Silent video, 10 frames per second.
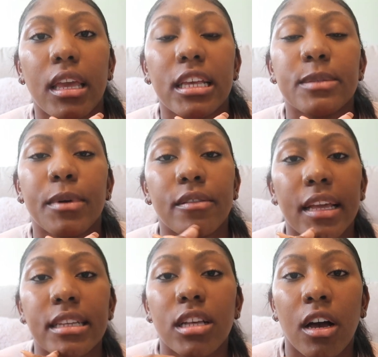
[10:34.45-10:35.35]
His
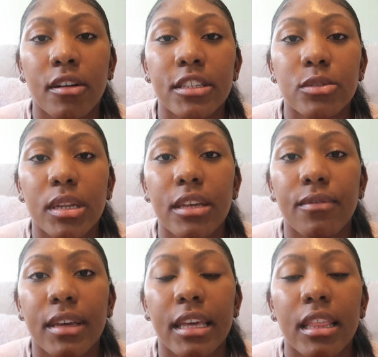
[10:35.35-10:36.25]
birthday is August
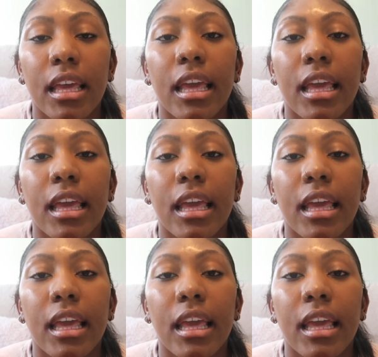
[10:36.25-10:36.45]
25th.